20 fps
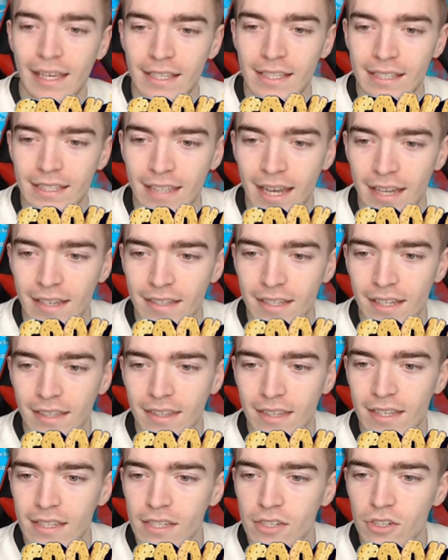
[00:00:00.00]
extend
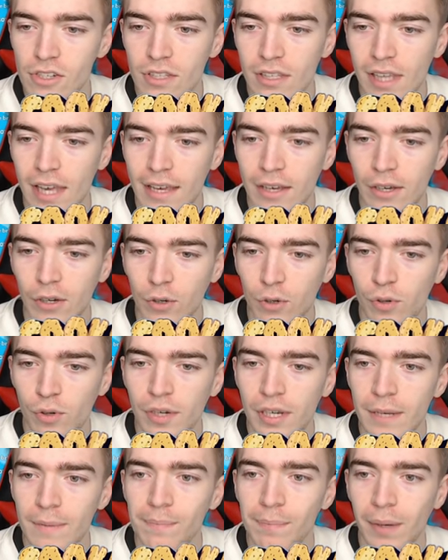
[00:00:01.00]
it. This is just like
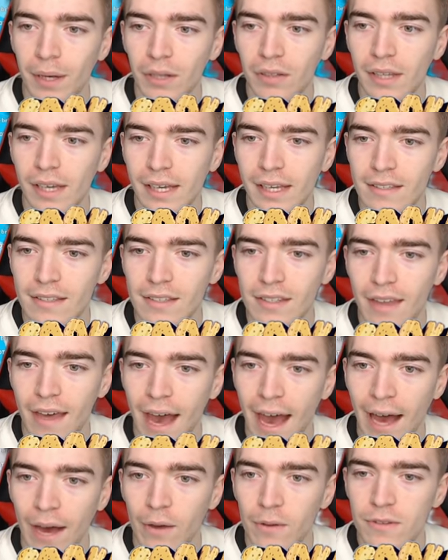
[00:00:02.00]
already built into
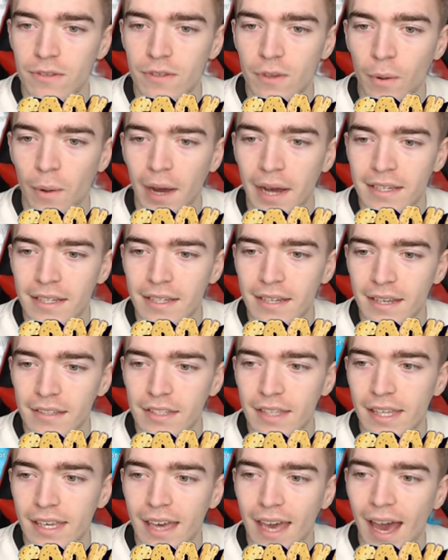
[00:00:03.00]
the house, so I didn't
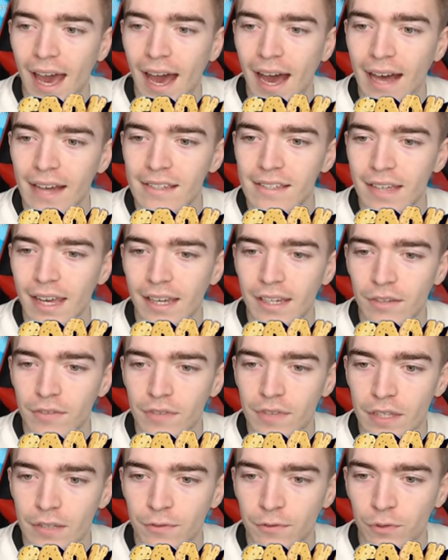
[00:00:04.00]
actually add any
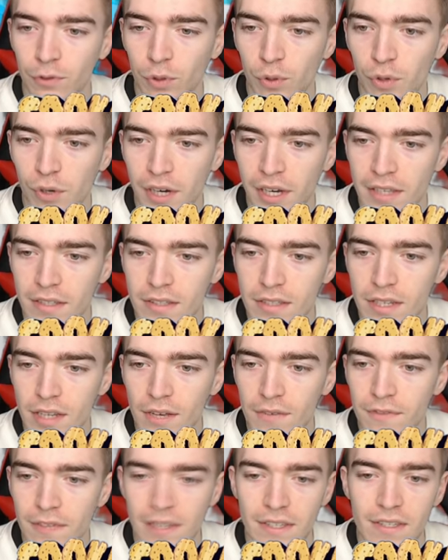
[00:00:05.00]
of this flooring and
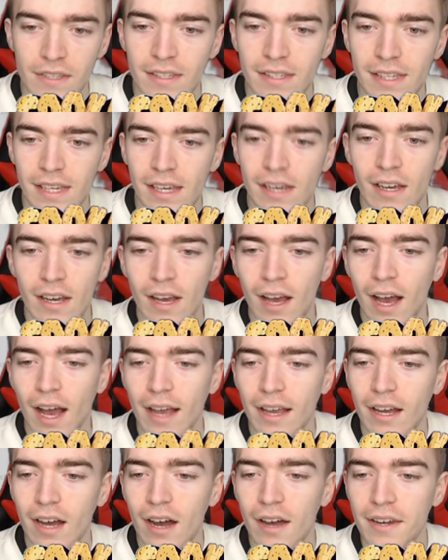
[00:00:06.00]
stuff. Uh, you can see
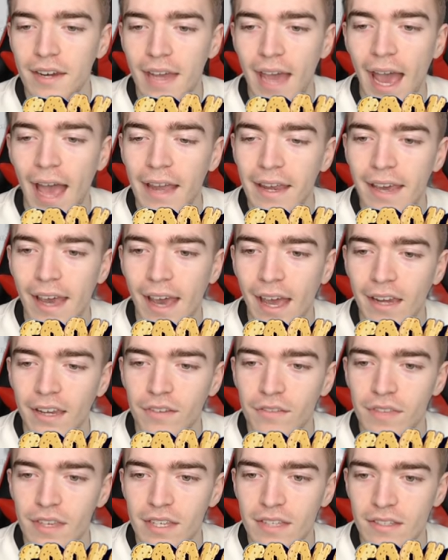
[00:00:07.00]
I can't edit
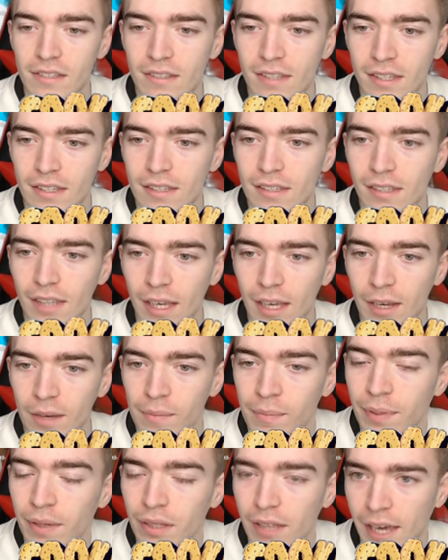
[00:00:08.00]
any of this because this is
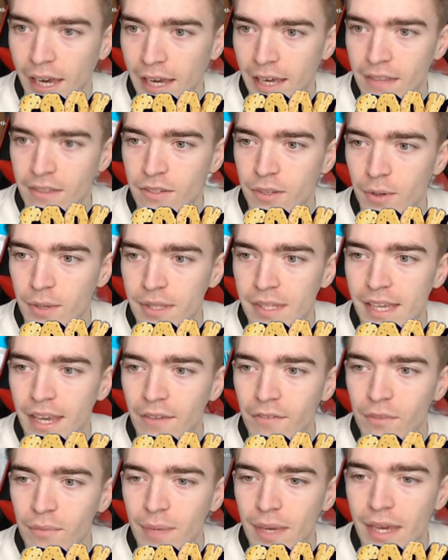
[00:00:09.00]
like built in. So it's
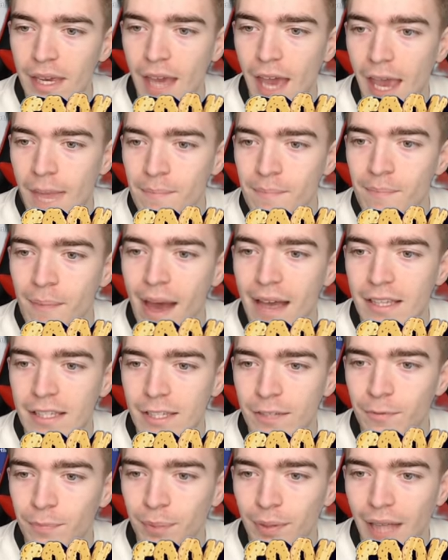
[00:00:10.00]
given me a
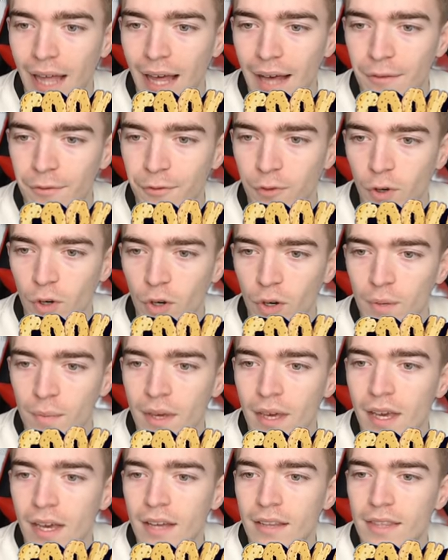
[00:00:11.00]
massive
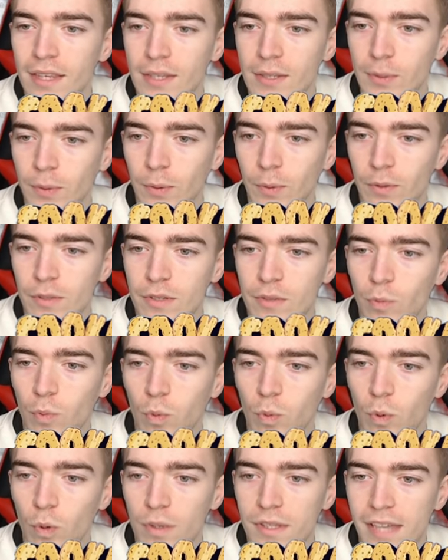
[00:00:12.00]
platform, this
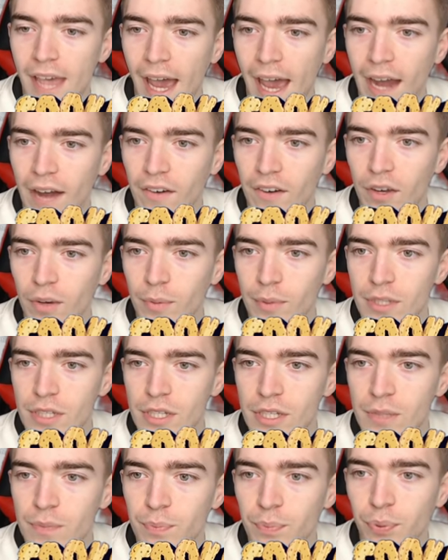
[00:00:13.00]
awesome water area,
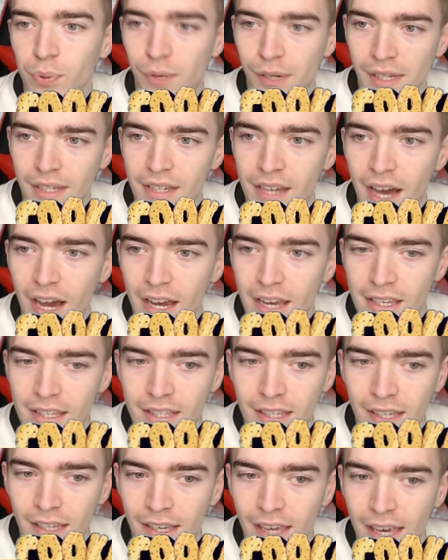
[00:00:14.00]
which is pretty
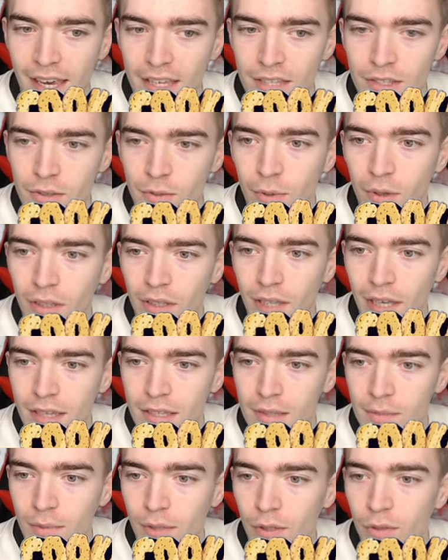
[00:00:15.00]
nice in case you want
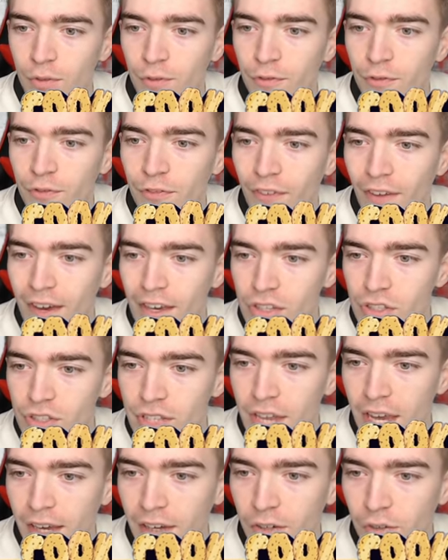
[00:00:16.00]
like some little fish
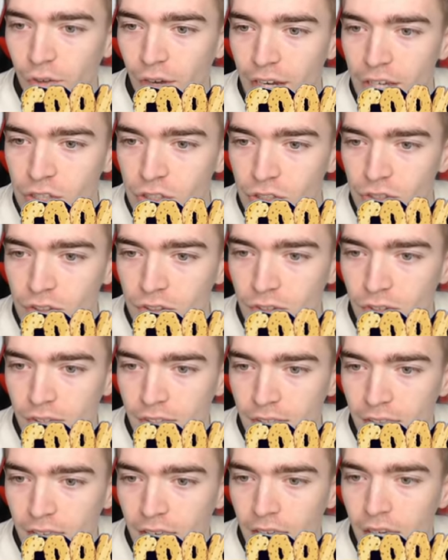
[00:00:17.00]
decorations or
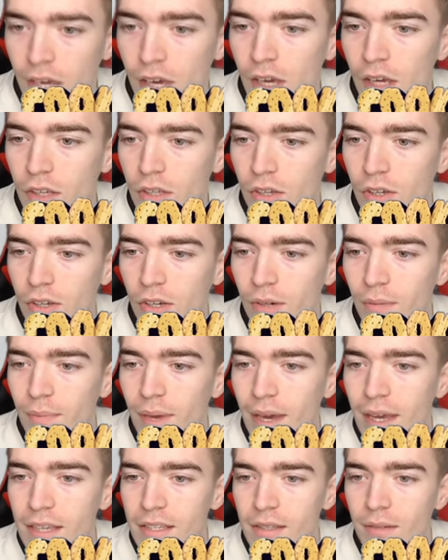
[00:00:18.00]
something. You can
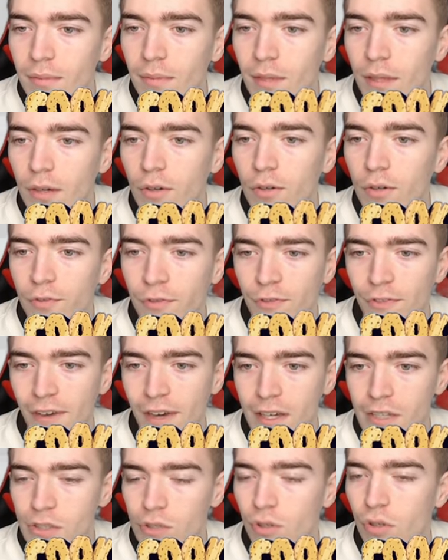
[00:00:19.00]
make some little
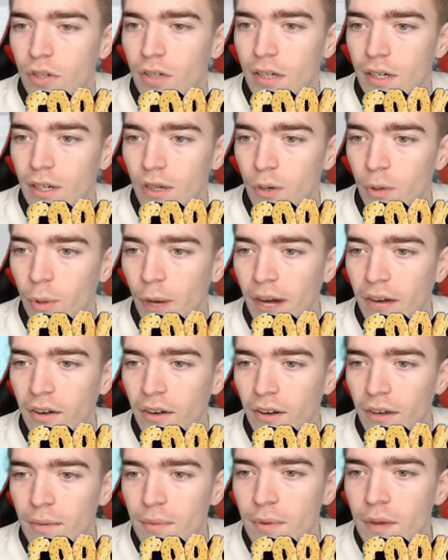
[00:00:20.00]
fish or an
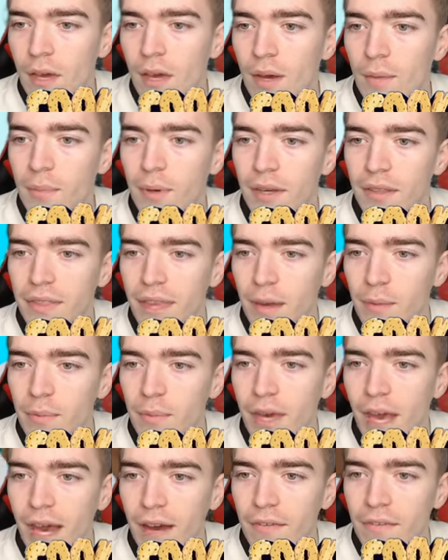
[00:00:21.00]
aquarium. But then
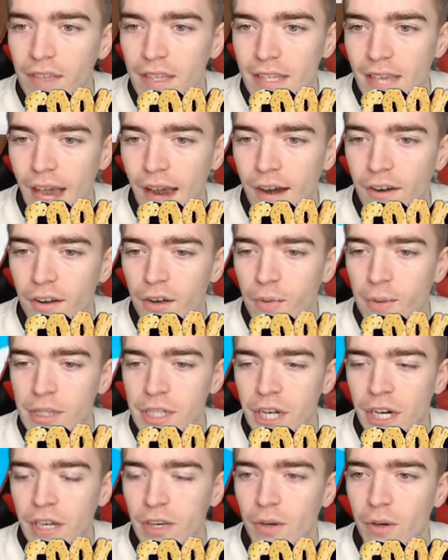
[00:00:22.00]
we have this area
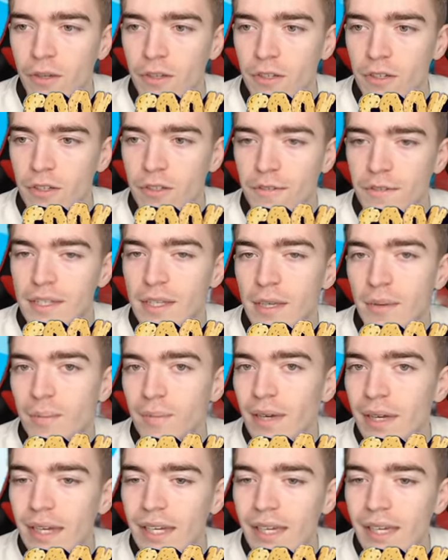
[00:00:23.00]
which I go and use for
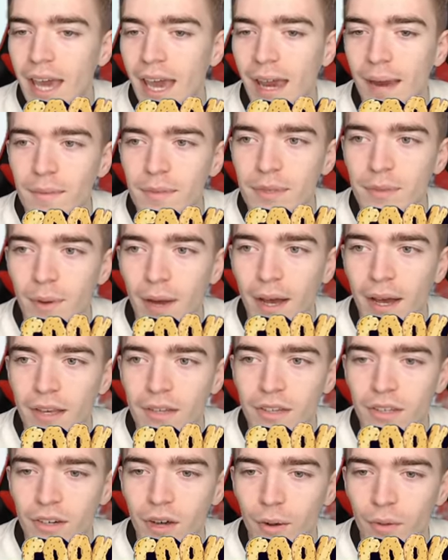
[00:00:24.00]
some mini games where,
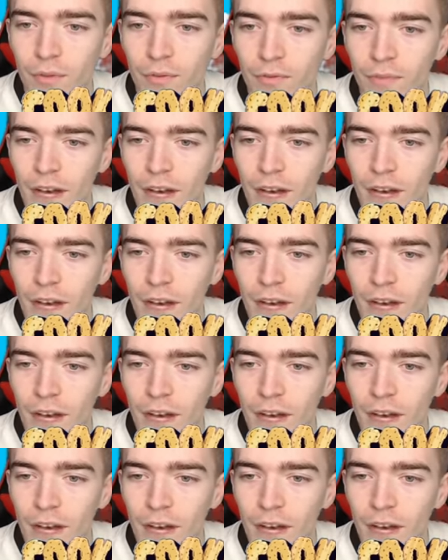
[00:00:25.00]
you know, the